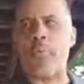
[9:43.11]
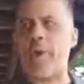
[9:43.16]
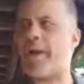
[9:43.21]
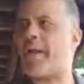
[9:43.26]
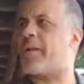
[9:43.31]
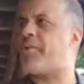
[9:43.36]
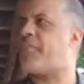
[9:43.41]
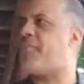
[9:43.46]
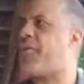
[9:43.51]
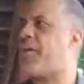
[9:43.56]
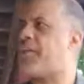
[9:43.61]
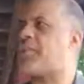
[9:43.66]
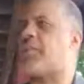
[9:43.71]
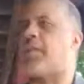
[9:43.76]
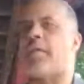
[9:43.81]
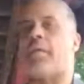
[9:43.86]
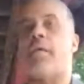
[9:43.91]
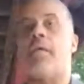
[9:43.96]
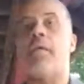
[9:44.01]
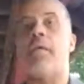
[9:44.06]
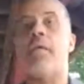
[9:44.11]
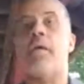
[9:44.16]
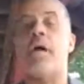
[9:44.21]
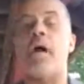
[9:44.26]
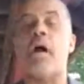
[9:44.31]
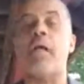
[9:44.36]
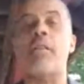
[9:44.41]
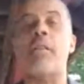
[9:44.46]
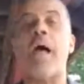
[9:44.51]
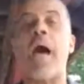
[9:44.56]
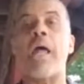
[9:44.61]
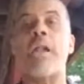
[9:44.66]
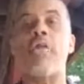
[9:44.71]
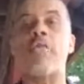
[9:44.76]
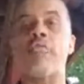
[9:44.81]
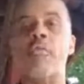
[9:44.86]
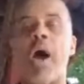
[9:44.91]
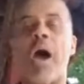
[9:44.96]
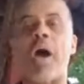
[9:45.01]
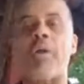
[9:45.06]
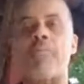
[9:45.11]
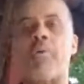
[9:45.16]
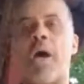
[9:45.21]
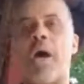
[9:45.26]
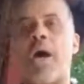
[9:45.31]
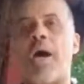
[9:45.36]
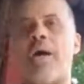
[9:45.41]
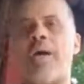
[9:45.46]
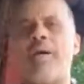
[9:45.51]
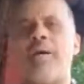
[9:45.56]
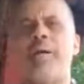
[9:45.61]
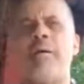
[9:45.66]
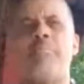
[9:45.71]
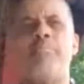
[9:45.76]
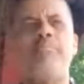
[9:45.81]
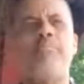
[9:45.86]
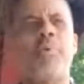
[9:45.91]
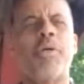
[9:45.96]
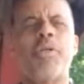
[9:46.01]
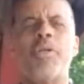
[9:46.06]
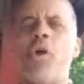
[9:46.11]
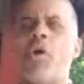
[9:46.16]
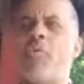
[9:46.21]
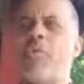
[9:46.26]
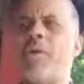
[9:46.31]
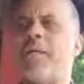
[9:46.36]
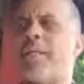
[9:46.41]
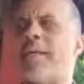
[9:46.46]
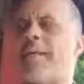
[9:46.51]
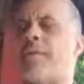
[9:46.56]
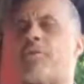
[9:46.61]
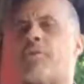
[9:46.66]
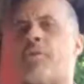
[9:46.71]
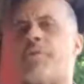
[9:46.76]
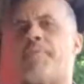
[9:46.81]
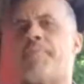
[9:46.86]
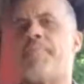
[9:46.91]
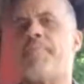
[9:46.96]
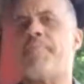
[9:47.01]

We're going to fix it. A lot of rah-rah, but no real answer.